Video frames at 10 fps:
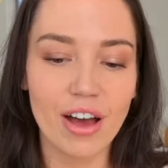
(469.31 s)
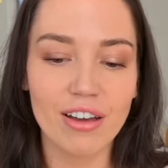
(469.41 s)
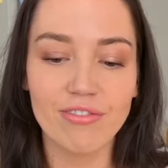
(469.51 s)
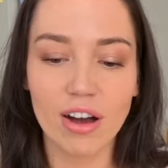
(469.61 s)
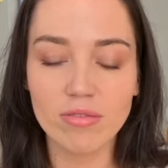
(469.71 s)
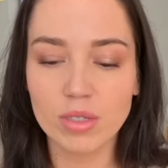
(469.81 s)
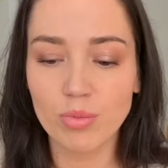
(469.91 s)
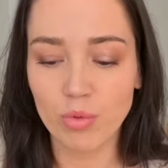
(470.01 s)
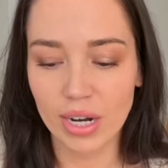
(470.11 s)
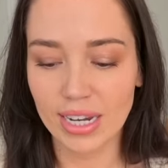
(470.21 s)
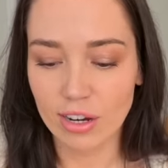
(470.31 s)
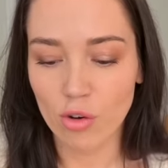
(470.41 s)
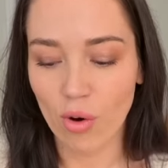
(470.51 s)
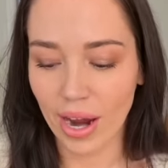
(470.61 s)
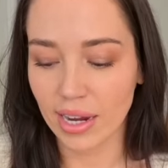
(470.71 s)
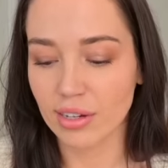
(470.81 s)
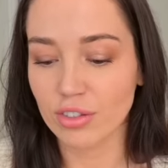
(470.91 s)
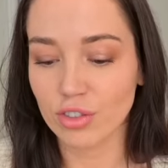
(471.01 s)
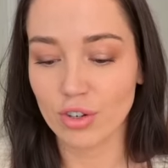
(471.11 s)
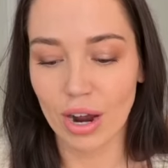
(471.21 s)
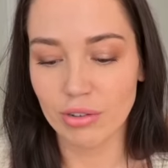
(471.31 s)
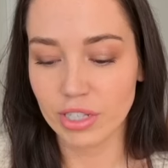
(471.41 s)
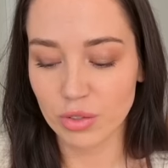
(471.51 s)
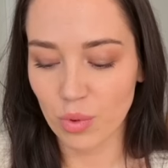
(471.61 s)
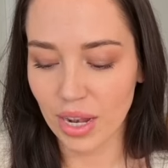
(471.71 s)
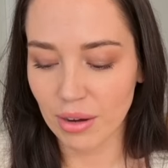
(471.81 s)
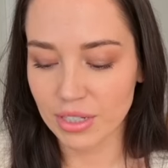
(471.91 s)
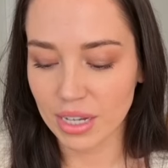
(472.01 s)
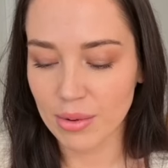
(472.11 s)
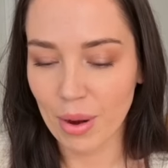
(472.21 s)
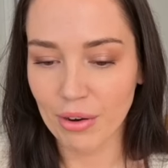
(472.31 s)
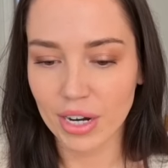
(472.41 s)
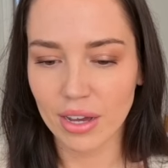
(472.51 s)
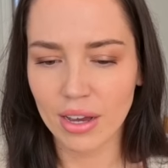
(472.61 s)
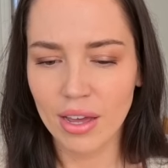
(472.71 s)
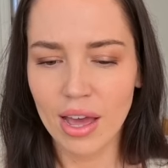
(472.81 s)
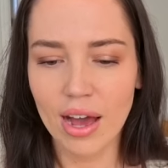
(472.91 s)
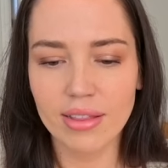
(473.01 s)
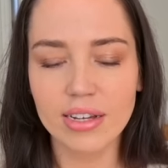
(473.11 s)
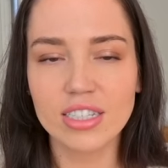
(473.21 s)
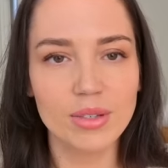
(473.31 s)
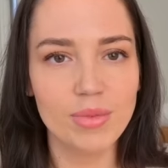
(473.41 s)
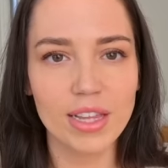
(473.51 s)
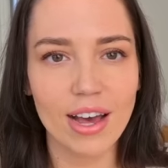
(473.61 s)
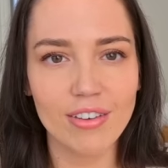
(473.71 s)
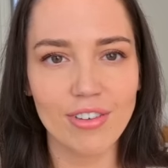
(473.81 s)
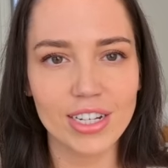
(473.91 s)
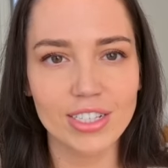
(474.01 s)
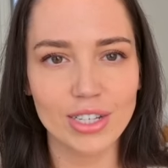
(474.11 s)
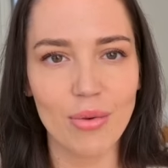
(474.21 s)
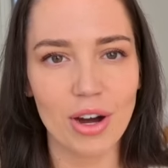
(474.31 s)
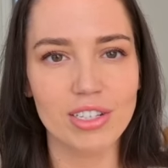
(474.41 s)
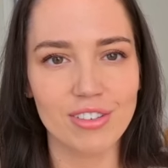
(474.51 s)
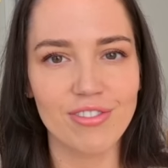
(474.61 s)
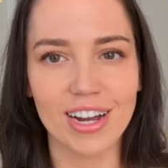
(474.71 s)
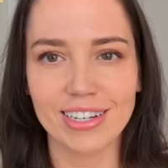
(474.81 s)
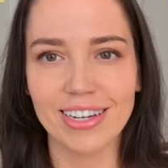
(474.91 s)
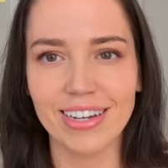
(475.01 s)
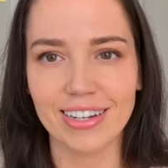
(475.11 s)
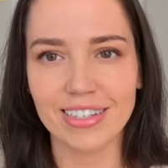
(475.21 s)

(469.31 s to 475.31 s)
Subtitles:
I found some really great trousers while I was in America, and that's something that I find so hard to find here.